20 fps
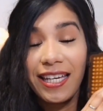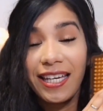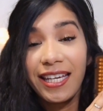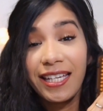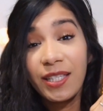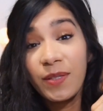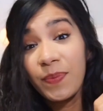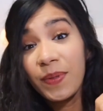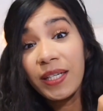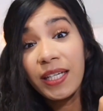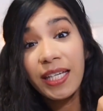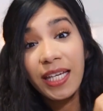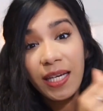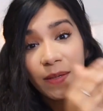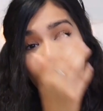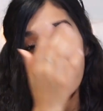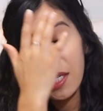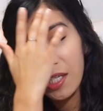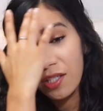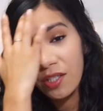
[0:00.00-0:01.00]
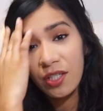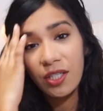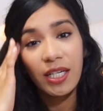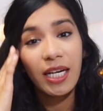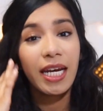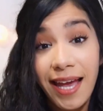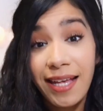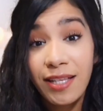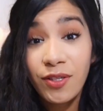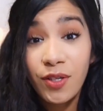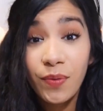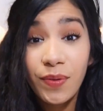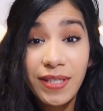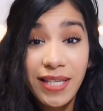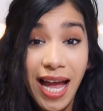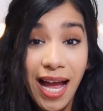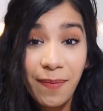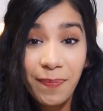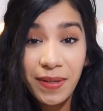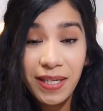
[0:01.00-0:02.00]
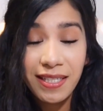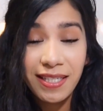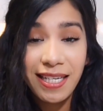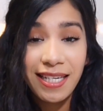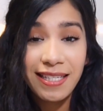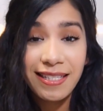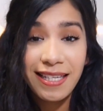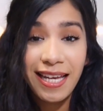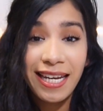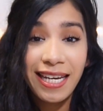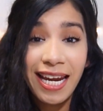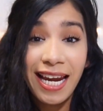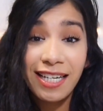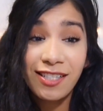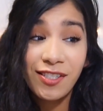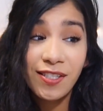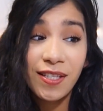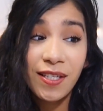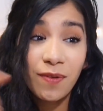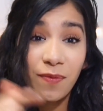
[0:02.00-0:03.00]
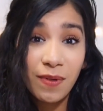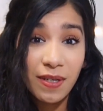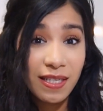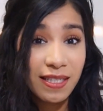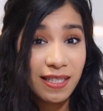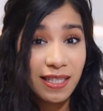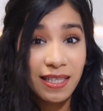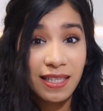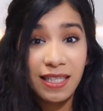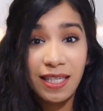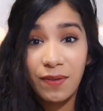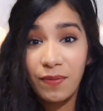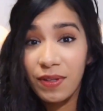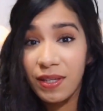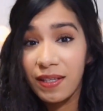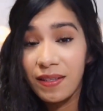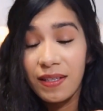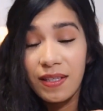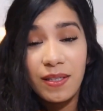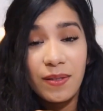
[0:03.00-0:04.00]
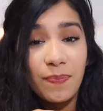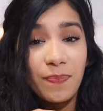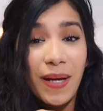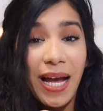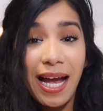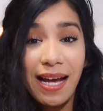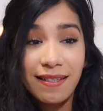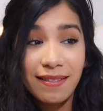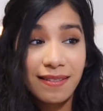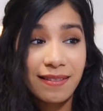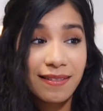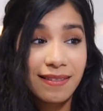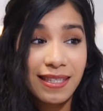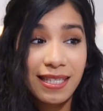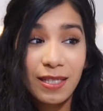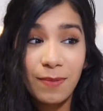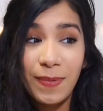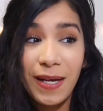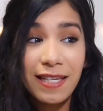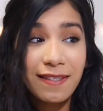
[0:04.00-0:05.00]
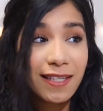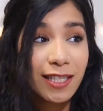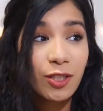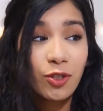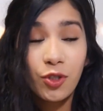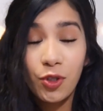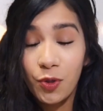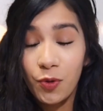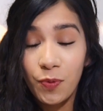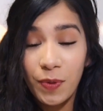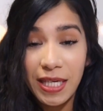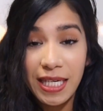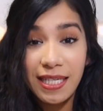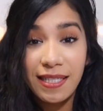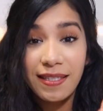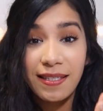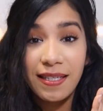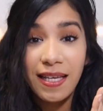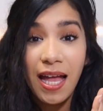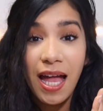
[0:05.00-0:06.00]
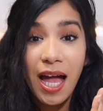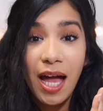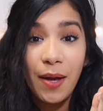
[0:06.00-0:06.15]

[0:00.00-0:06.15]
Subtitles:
it's been a game changer. And so what's happened is that actually recently, within these past like 2 weeks,